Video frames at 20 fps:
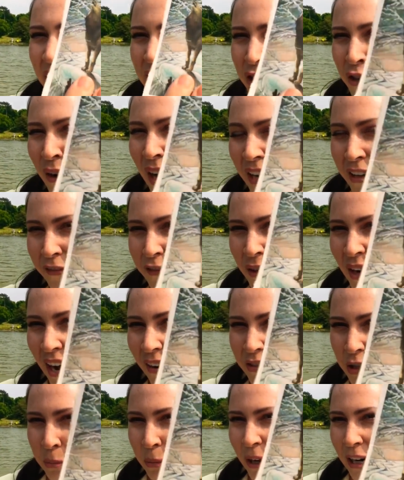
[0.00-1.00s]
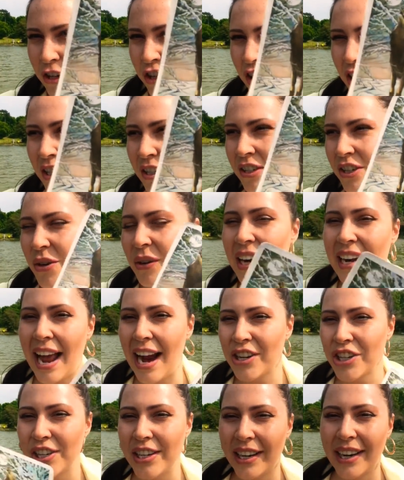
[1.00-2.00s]
and if you have depression, you can
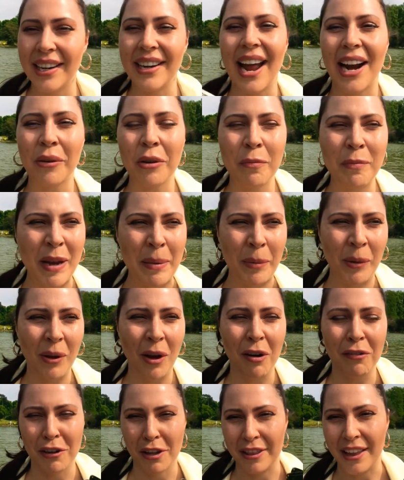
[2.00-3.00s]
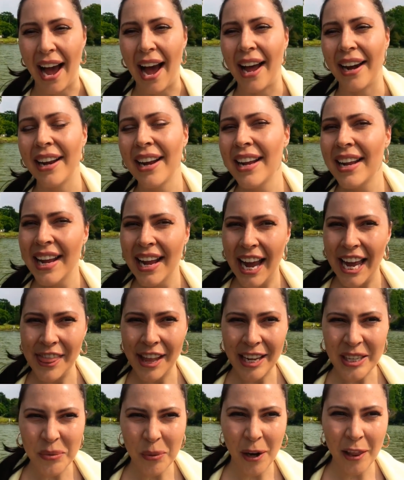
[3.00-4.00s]
actually connect with people over that. And
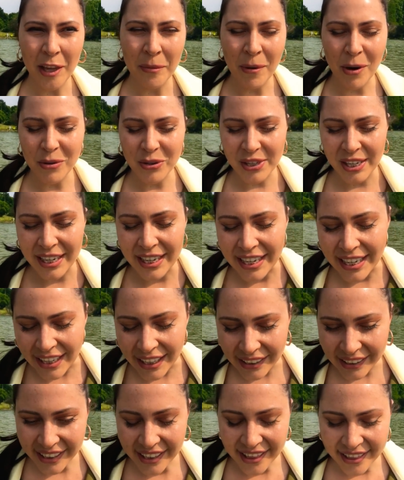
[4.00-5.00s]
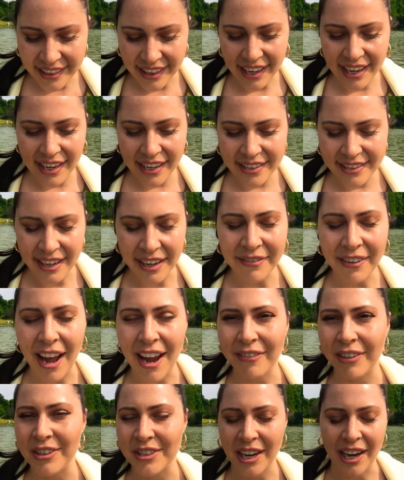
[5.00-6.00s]
that's one of the most healing things I've
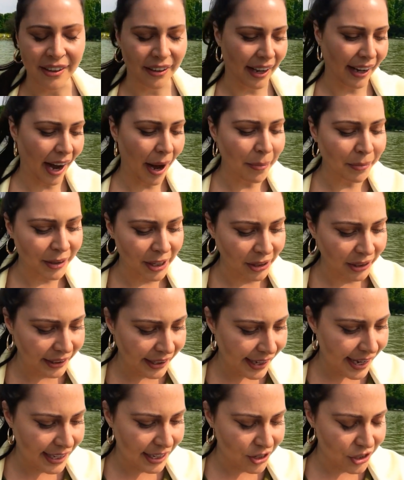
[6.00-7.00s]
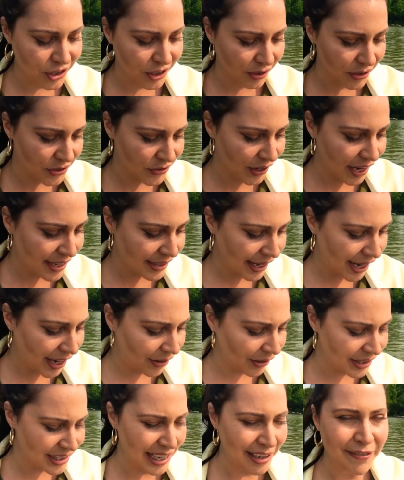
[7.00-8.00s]
ever done. Like, I'm literally getting chills right now
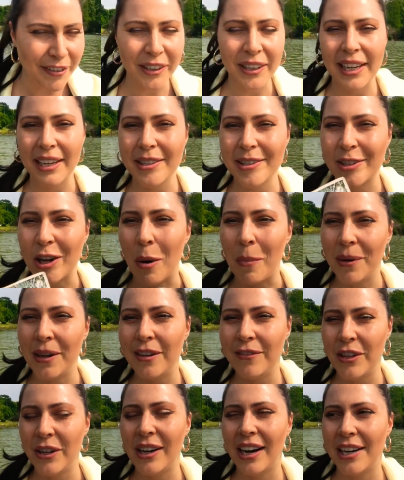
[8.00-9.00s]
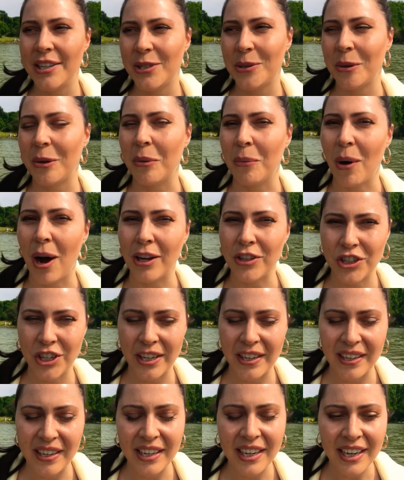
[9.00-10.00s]
because I feel like so many of you guys who are
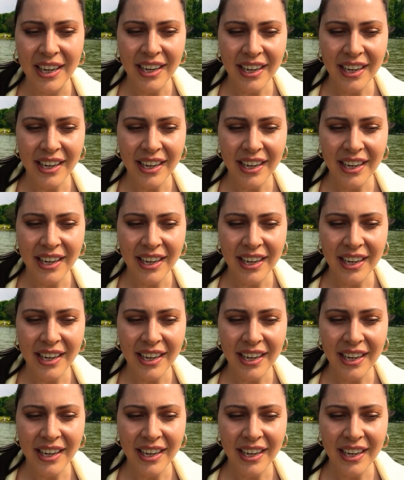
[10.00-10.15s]
watching